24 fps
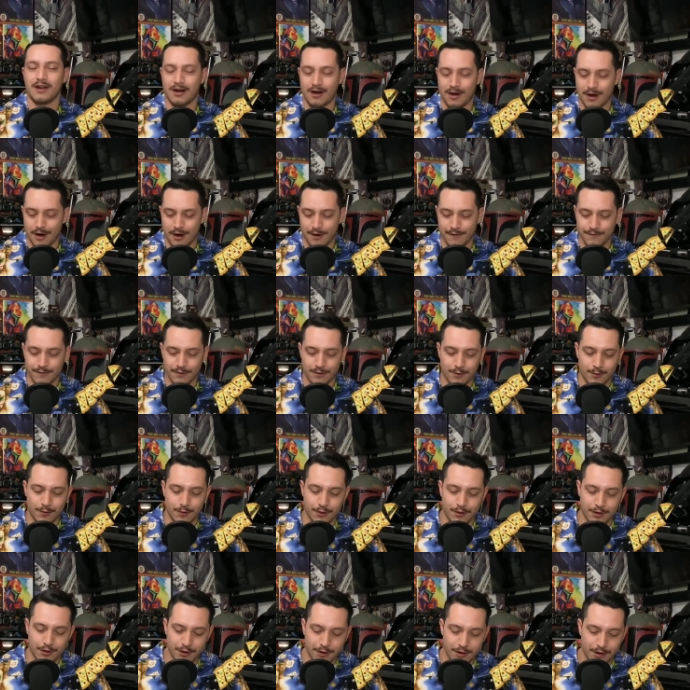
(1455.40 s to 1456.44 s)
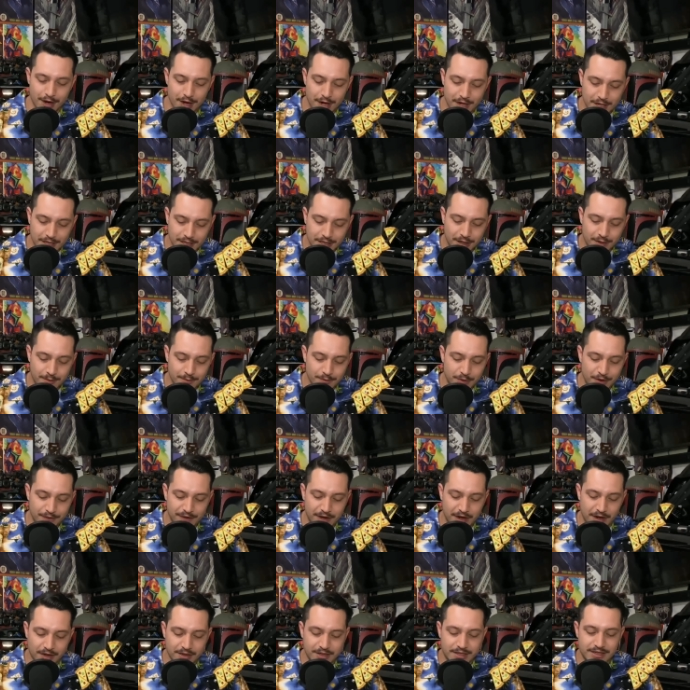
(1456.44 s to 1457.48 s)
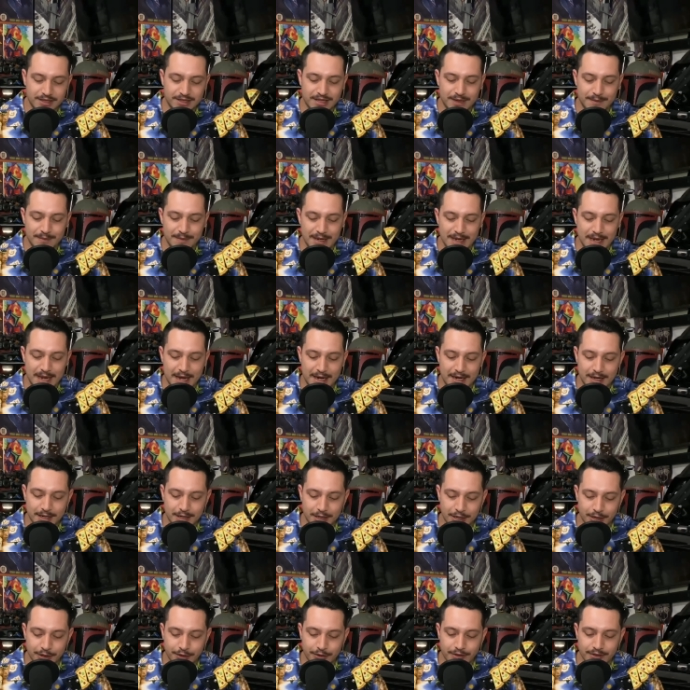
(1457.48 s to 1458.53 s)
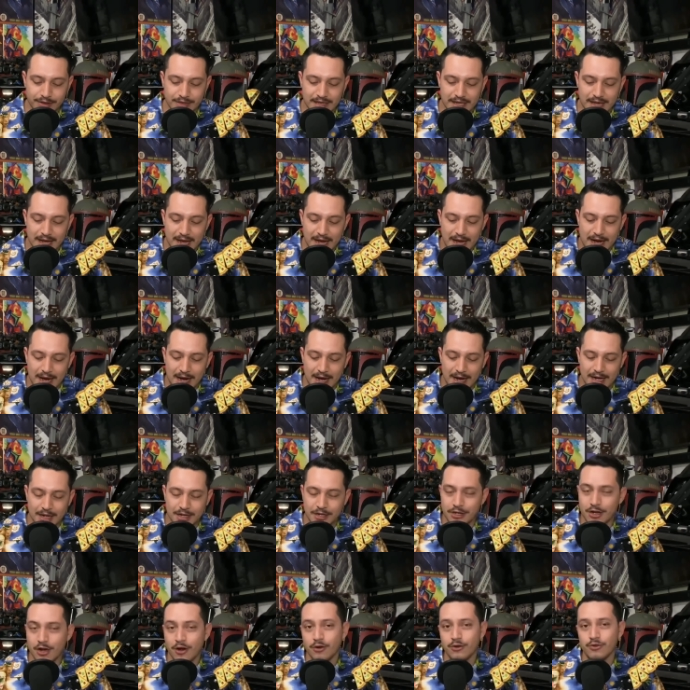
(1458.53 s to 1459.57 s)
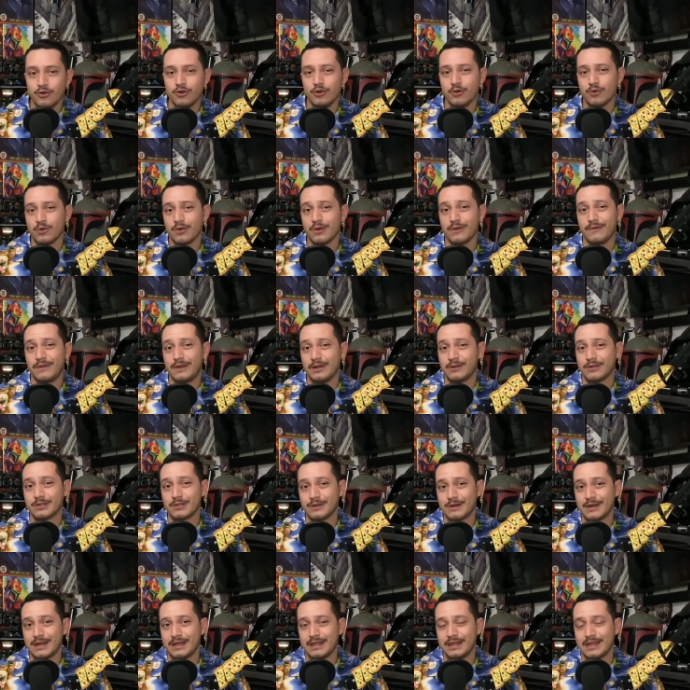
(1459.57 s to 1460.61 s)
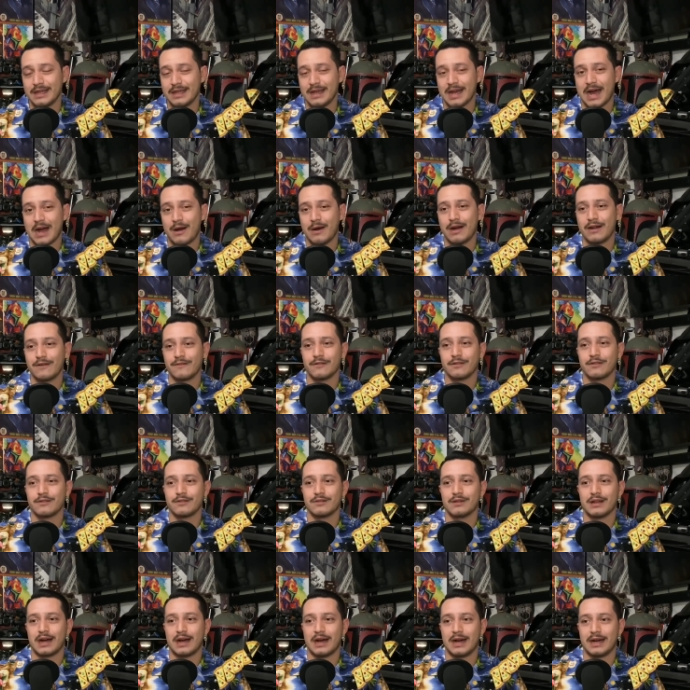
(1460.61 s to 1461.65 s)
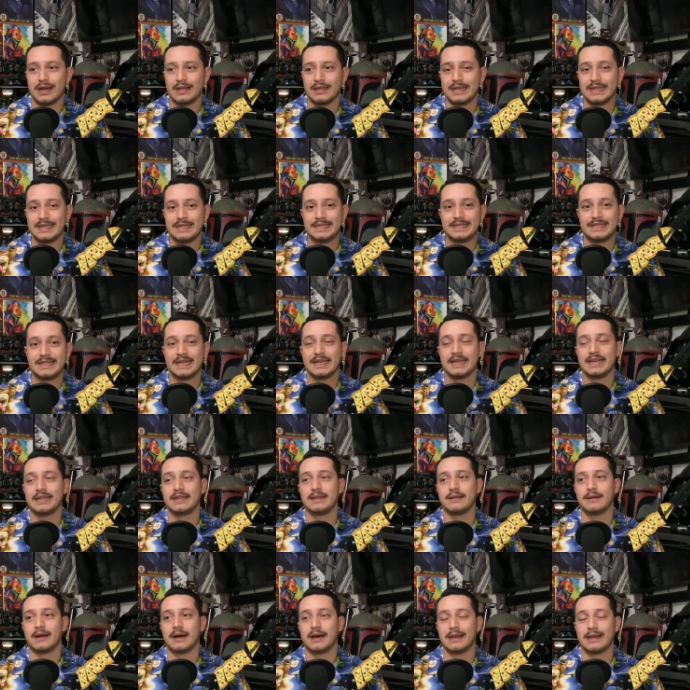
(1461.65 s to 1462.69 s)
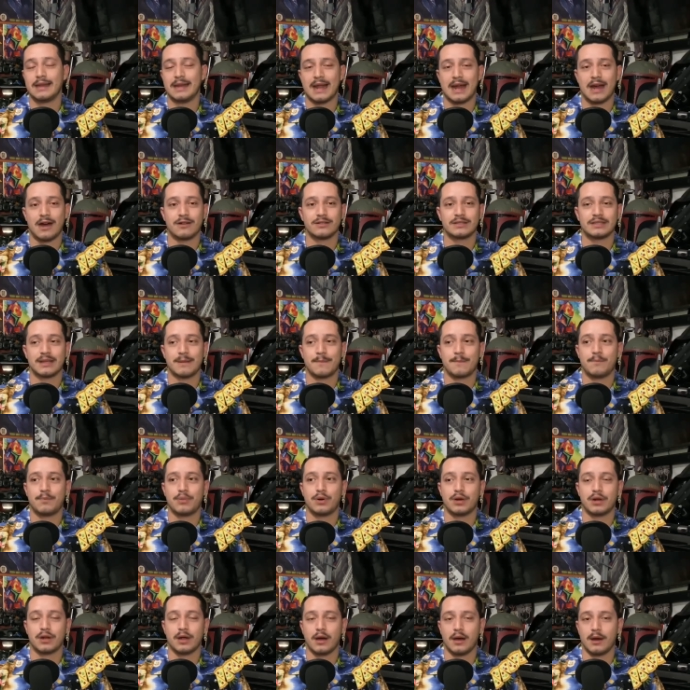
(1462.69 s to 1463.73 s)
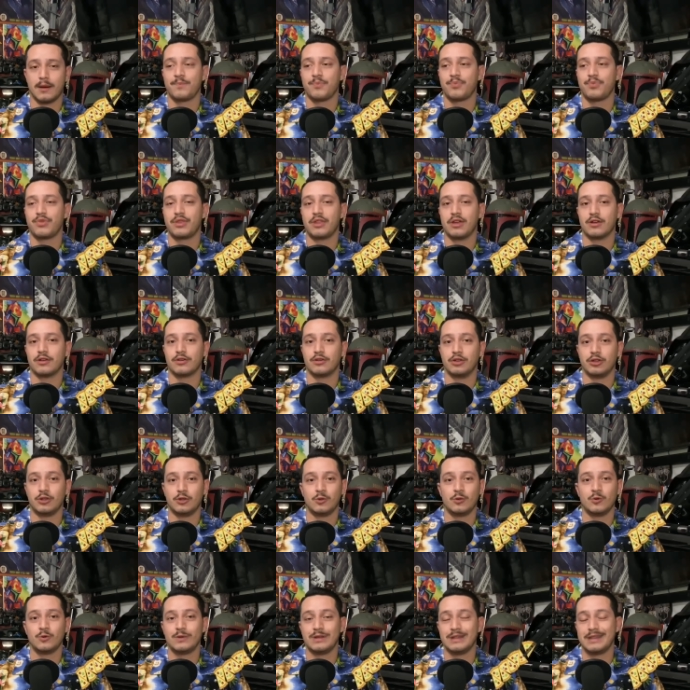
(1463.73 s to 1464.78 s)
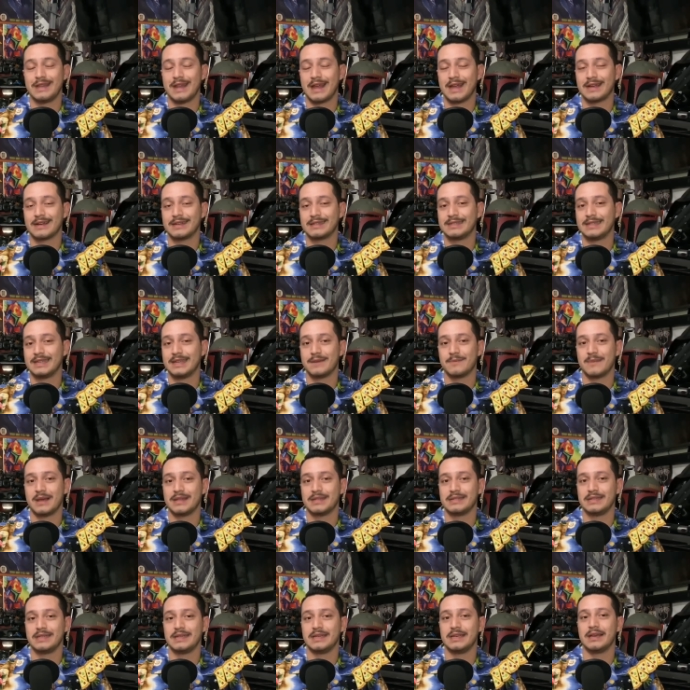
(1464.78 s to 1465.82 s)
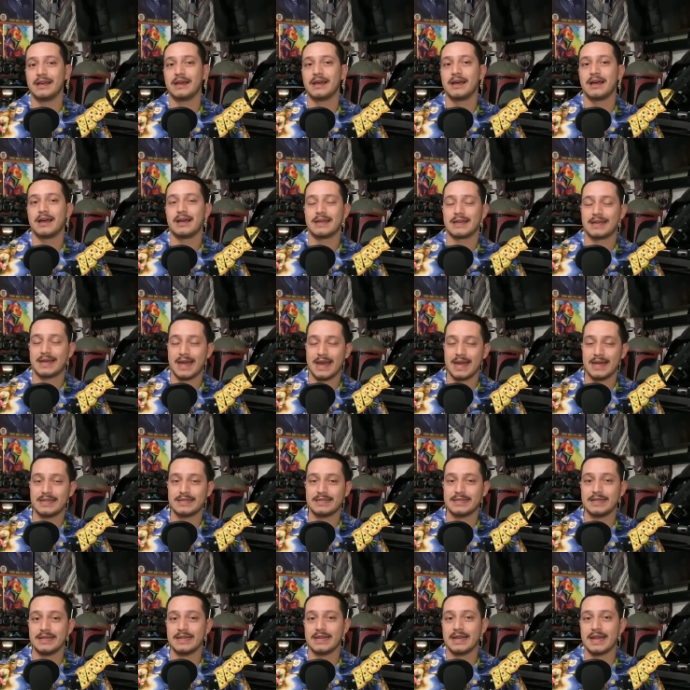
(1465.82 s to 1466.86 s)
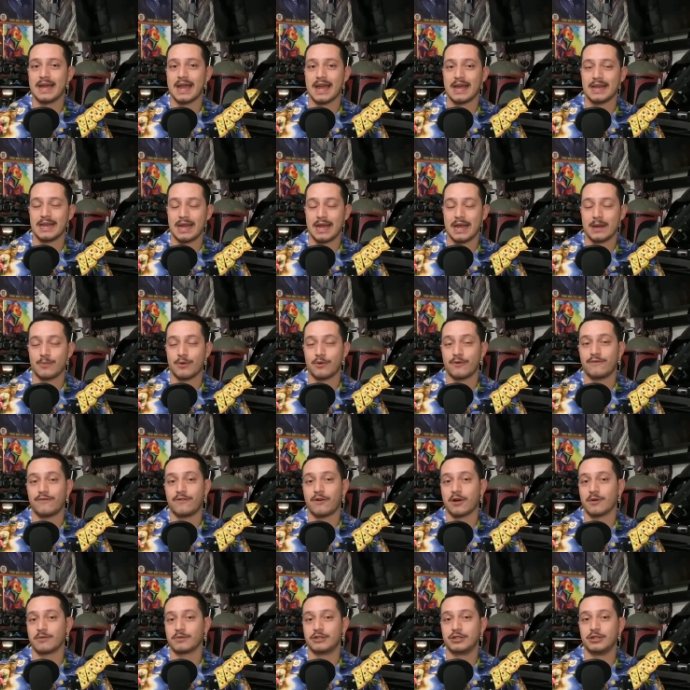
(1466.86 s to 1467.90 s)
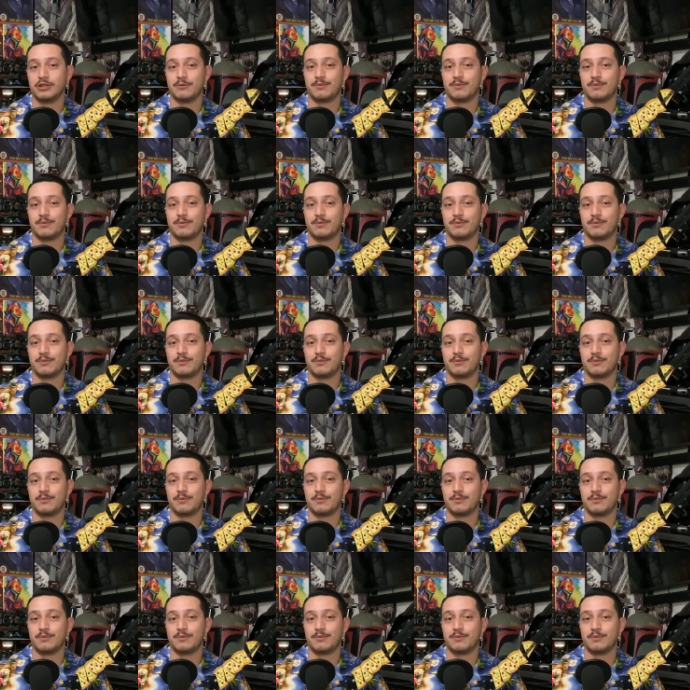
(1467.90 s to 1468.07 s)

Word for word: off your order. So, moving on to some NECA news. Uh, no new reveals or anything, however, uh, they did announce and put up their new NECA TMNT Casey and April Farm 2